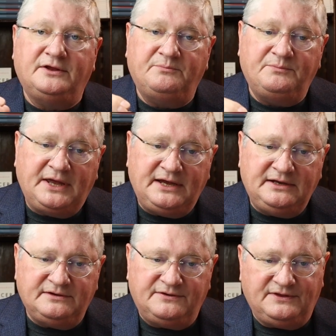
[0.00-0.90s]
the
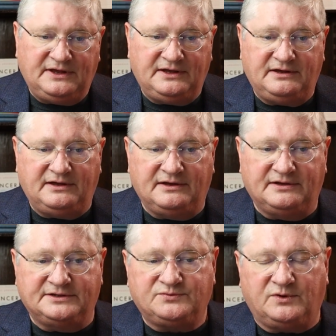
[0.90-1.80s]
main thing
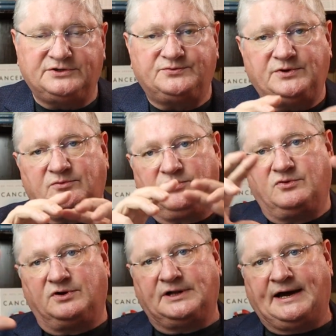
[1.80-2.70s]
is once we
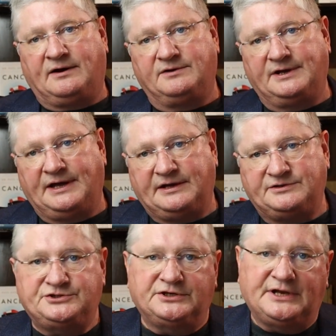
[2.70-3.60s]
rule out a
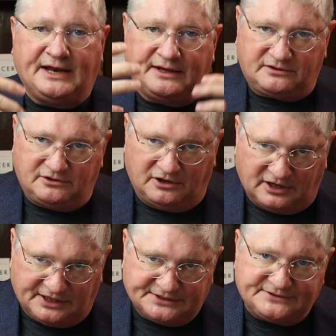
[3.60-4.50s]
genetic
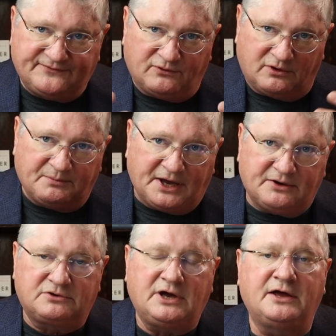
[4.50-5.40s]
cause for
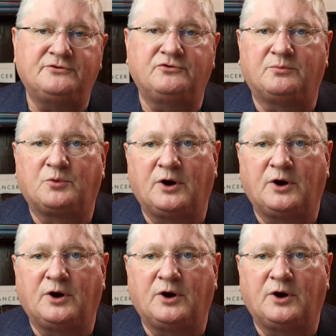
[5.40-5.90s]
mitochondrial